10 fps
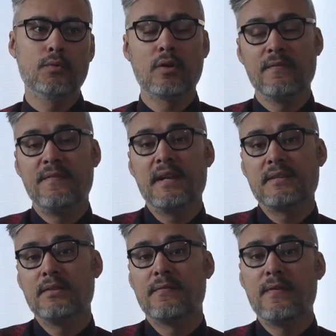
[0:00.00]
you can find
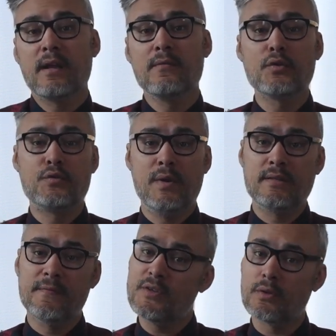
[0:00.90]
us in the Frank of All
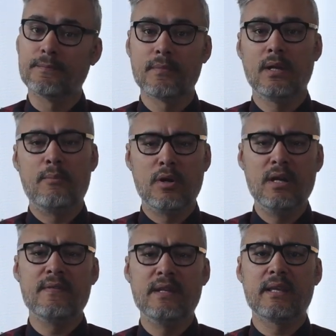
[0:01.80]
Trades official. I'm gonna
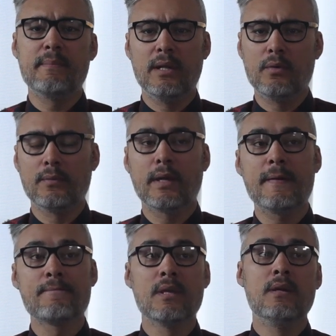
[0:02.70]
leave a link below,
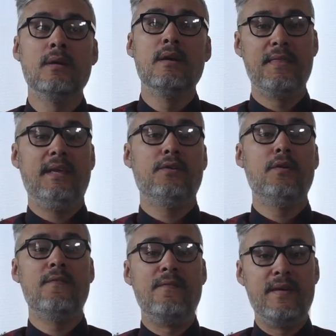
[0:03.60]
okay? Thank
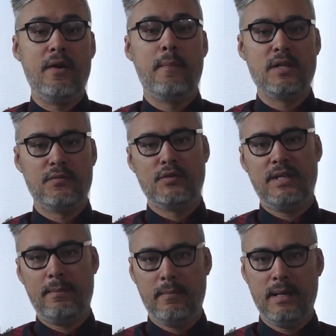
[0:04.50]
you very much for
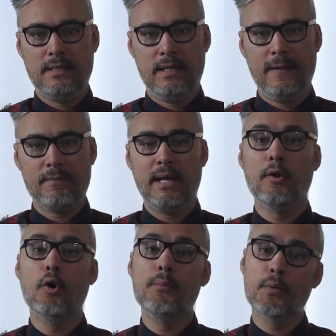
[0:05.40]
stopping by today. I
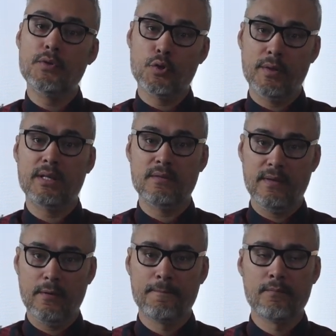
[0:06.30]
hope you enjoyed this
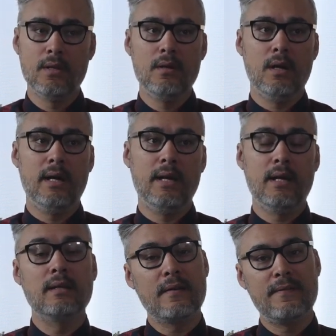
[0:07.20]
video. I
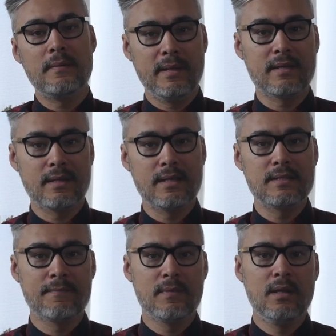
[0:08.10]
had a lot of fun making
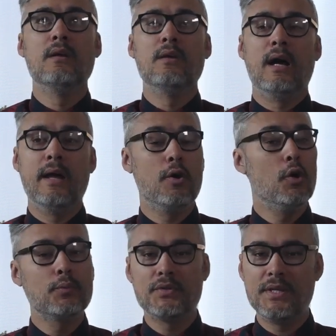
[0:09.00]
it. I
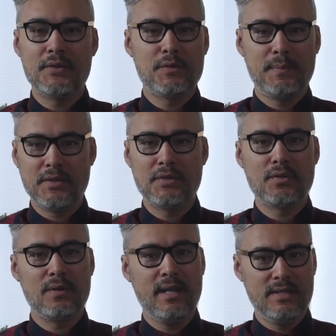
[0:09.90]
hope to see those
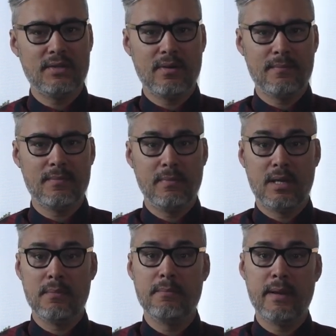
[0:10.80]
pictures on Instagram
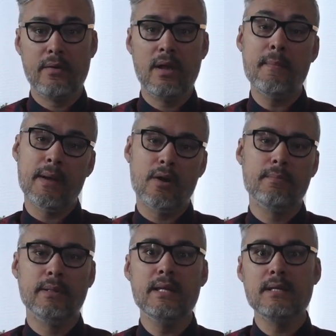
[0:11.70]
become better and better.
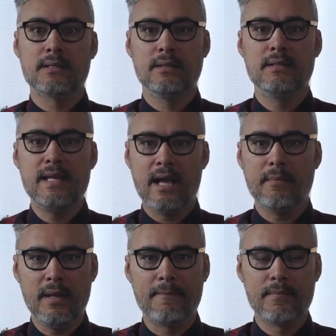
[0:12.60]
Please tag
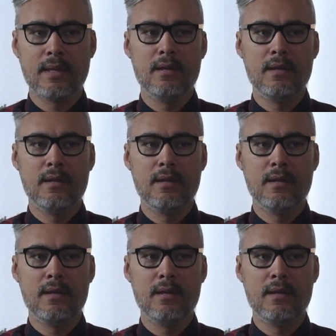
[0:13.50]
me.